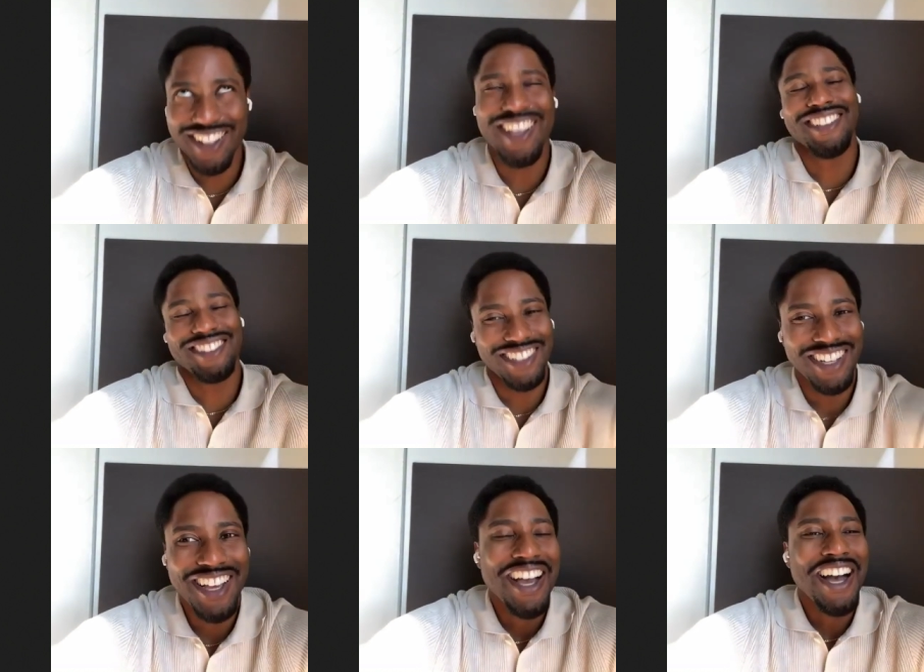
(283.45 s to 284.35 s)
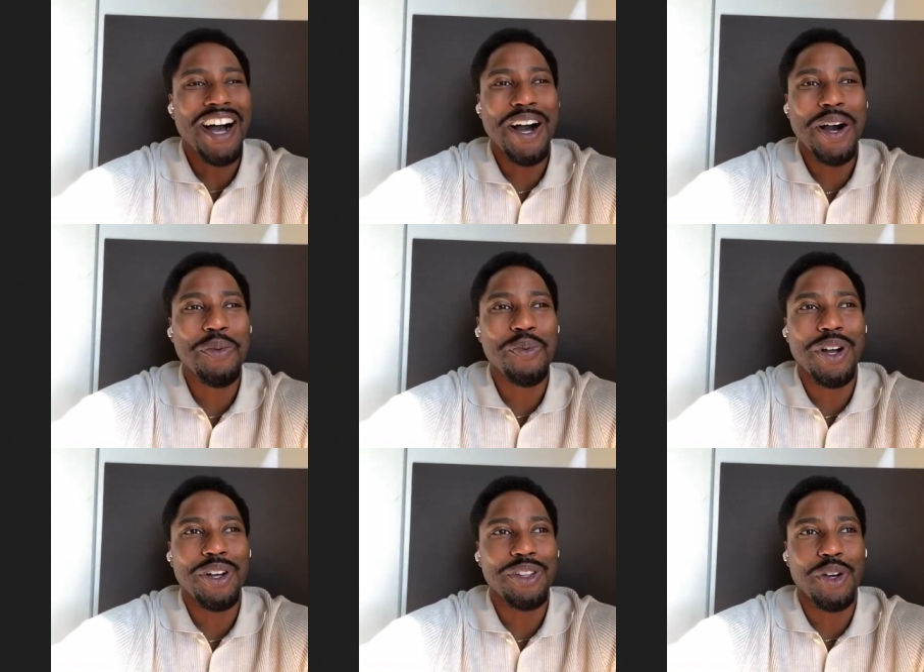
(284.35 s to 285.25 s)
Yes.
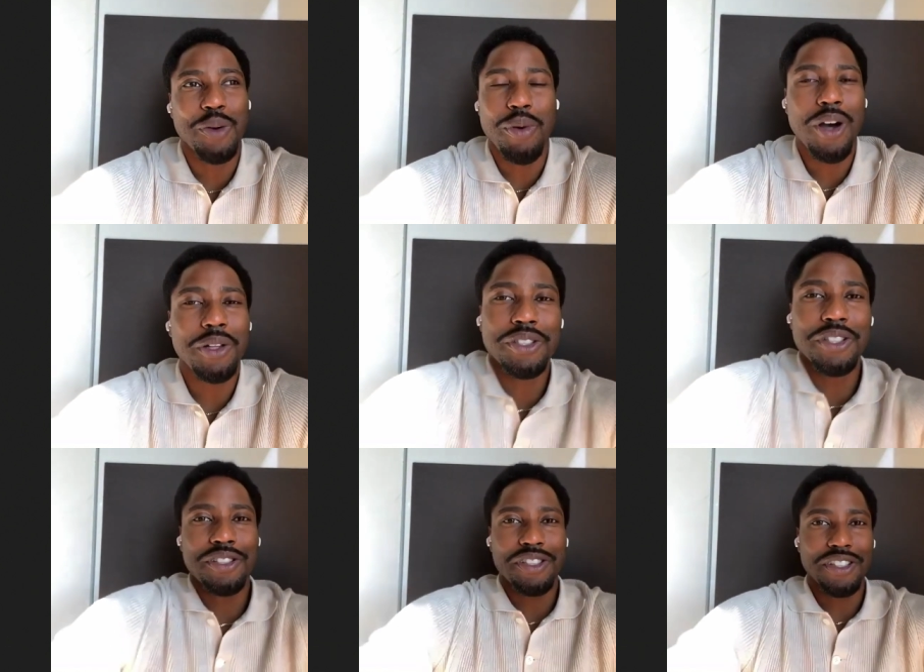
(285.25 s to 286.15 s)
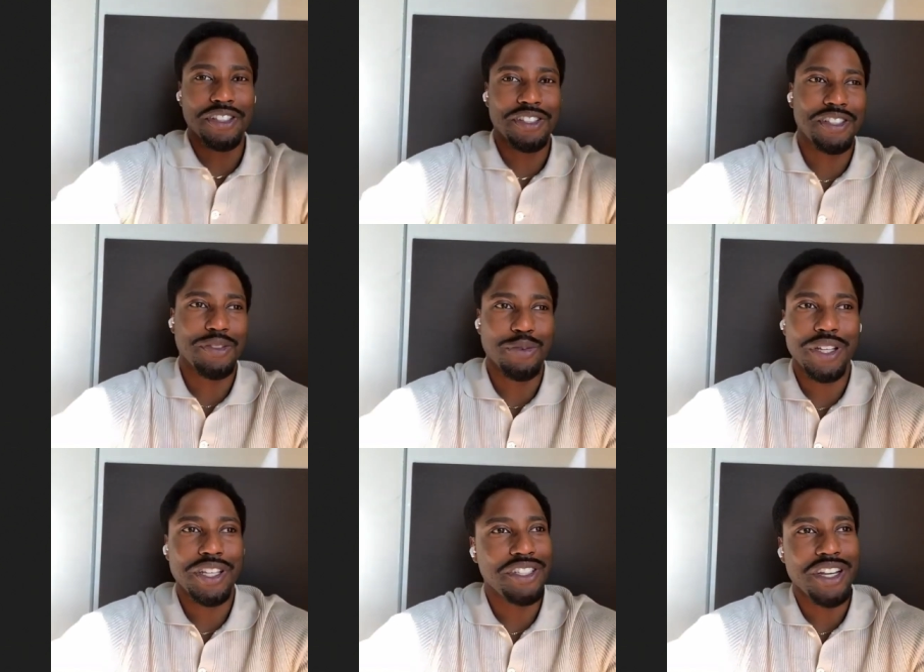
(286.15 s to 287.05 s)
Well, no, Ballers is
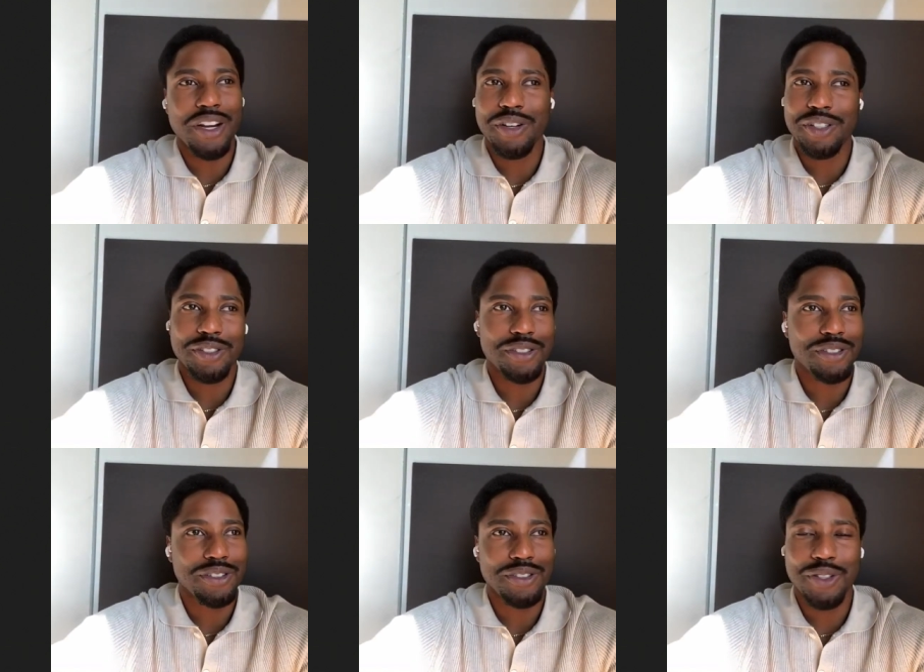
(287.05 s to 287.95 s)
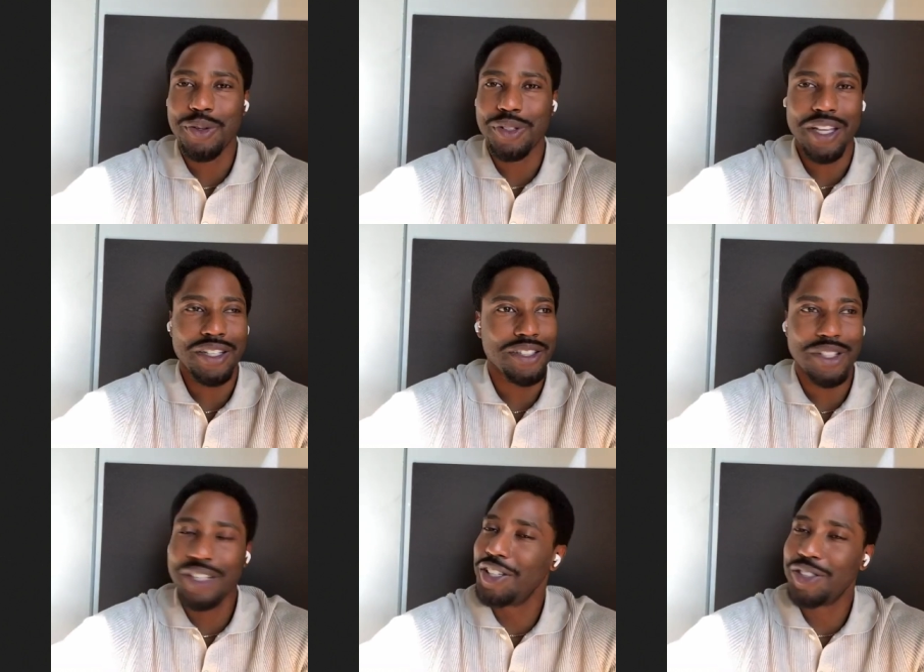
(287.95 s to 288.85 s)
Ricky Jarrett is, no, that is,
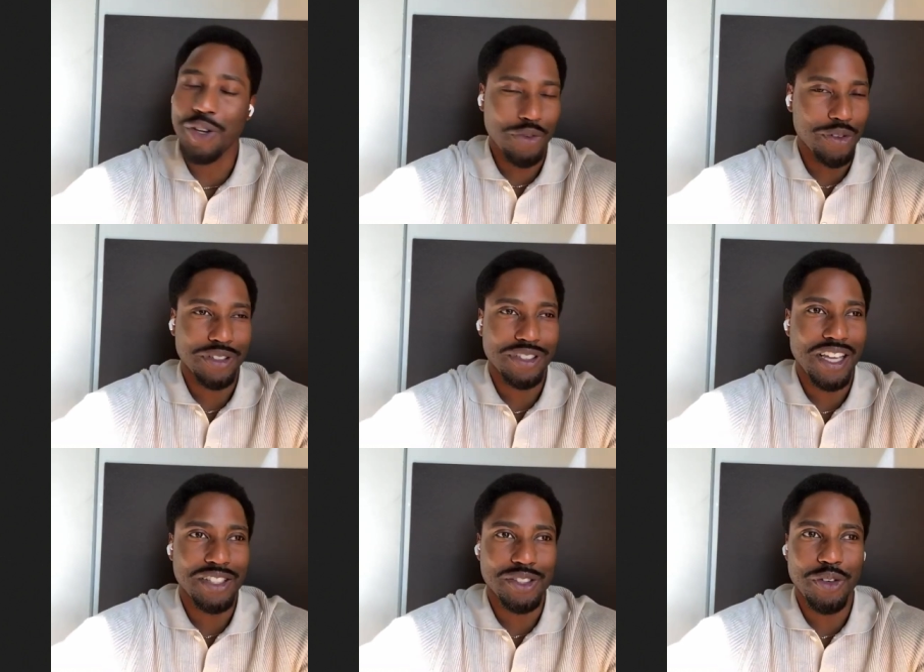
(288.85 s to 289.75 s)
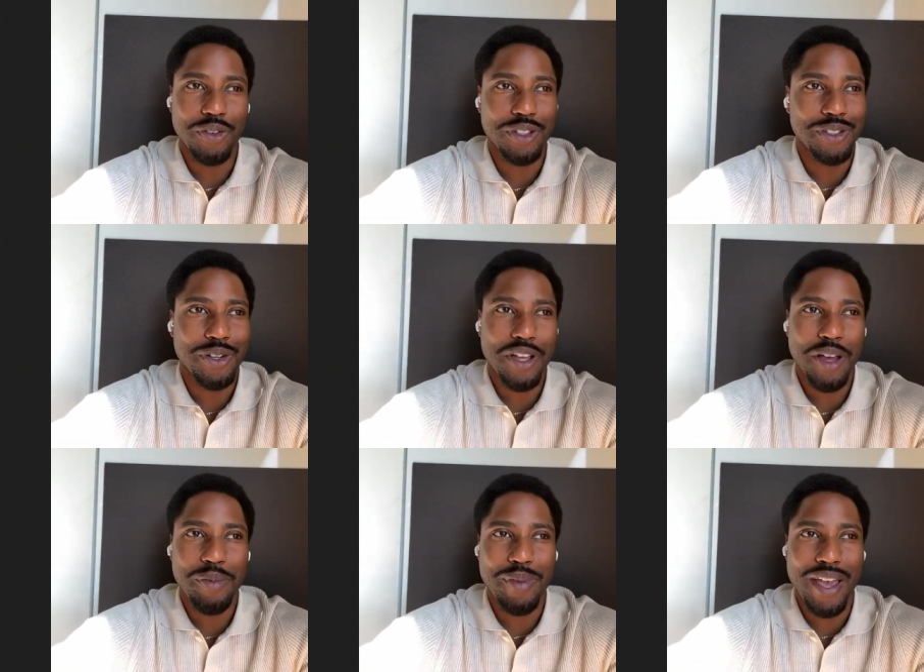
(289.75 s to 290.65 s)
it is over. That is over. There's no
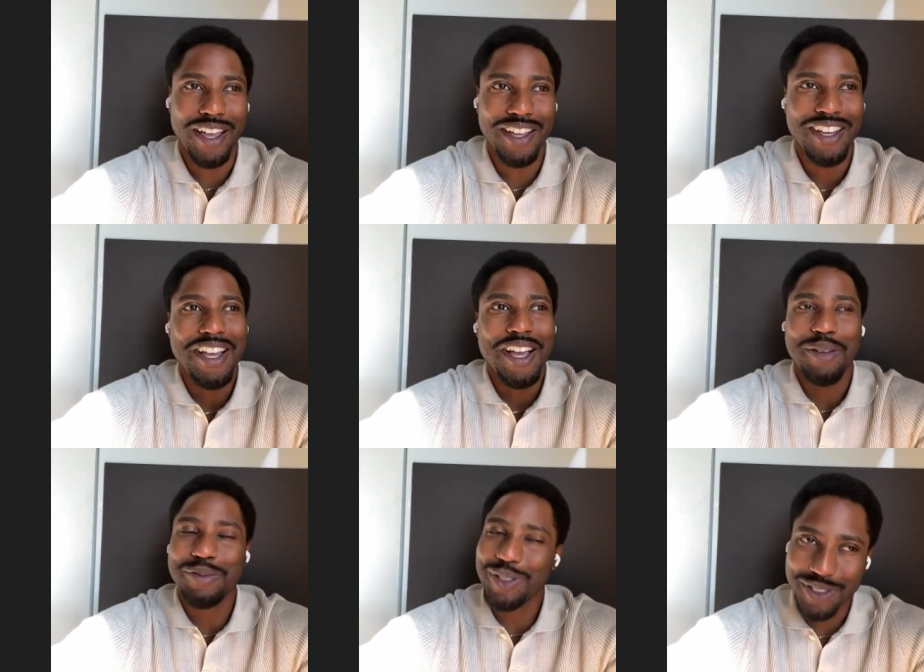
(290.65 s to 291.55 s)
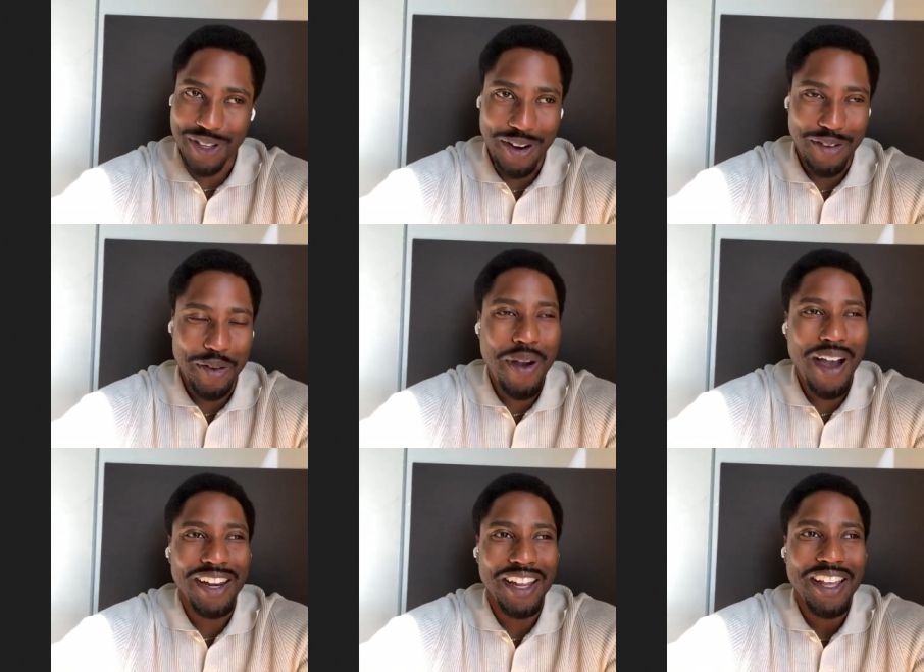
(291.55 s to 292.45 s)
coming back. I'm so sorry,
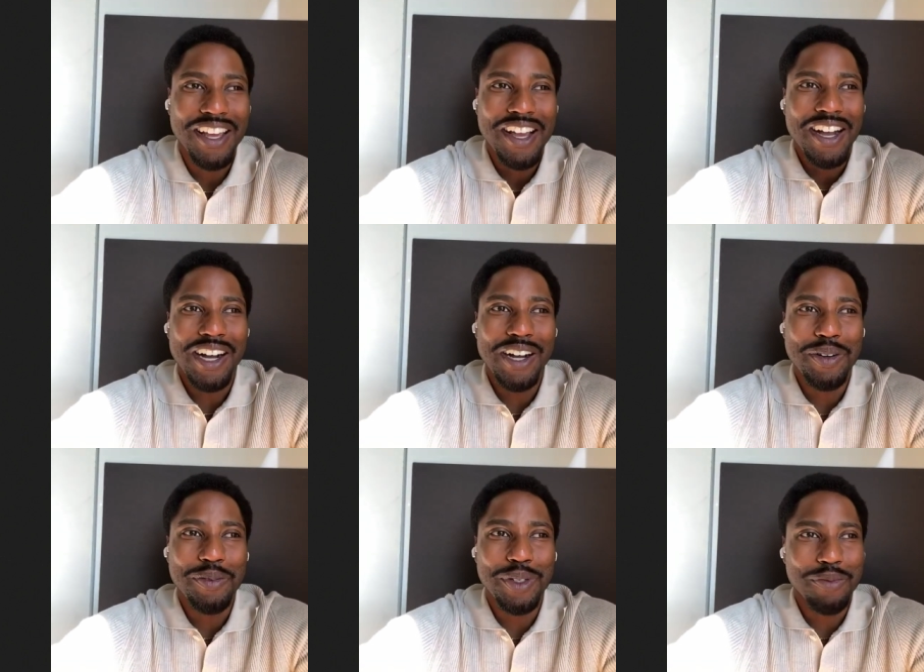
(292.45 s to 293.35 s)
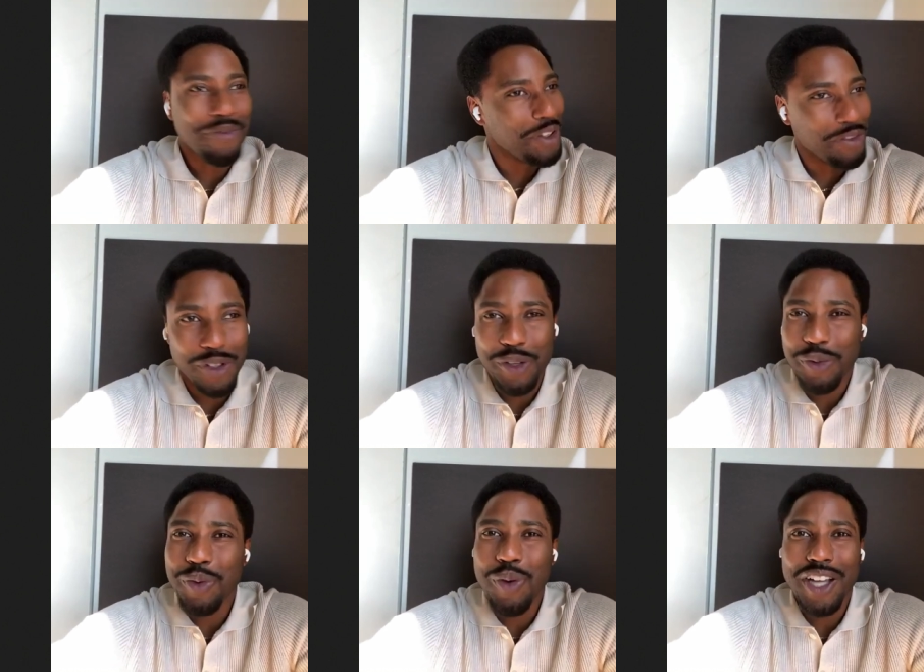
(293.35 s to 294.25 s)
everybody. But feel free
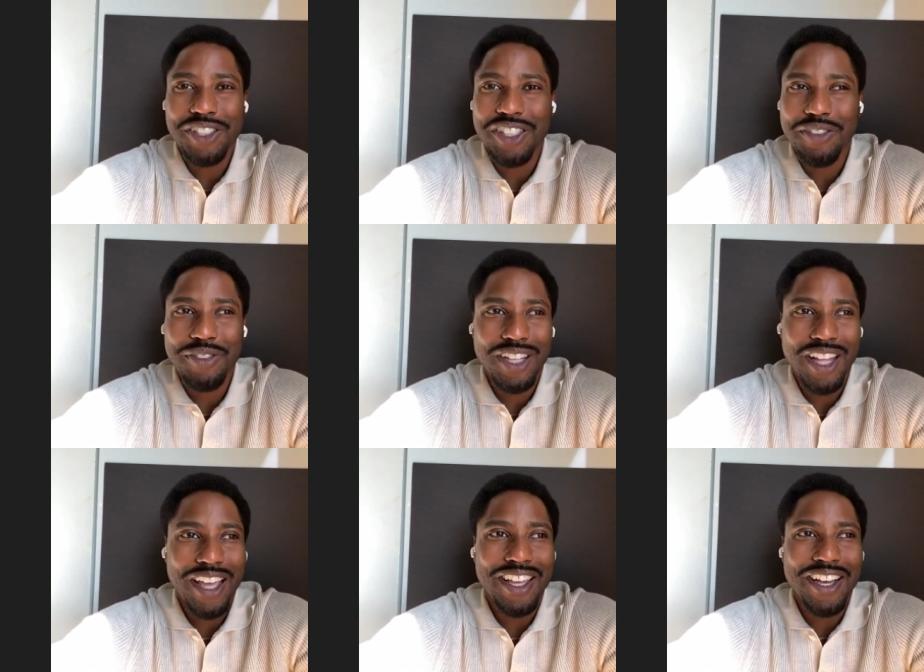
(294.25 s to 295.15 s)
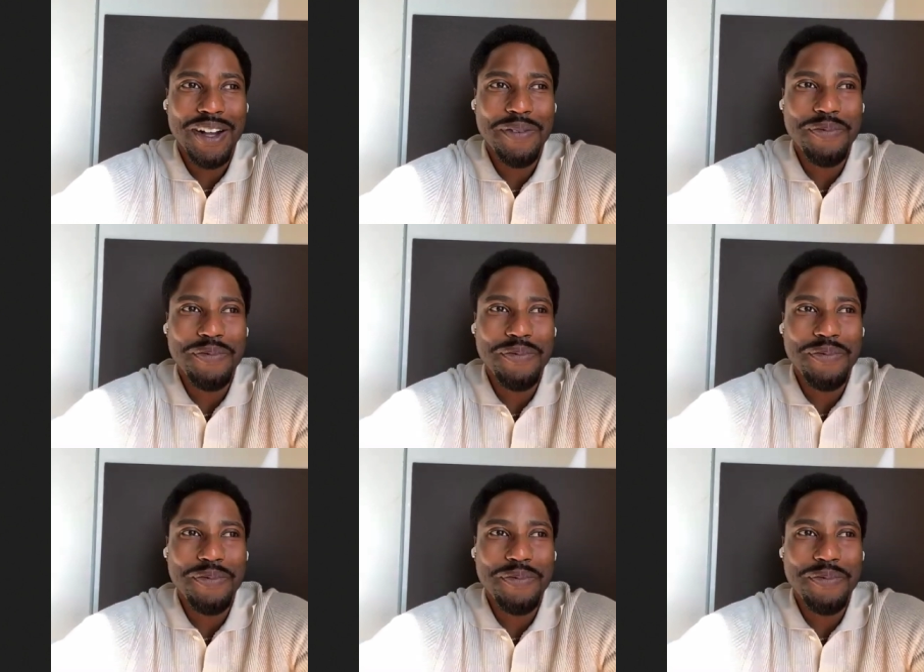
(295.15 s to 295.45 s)
to rewatch it if you like.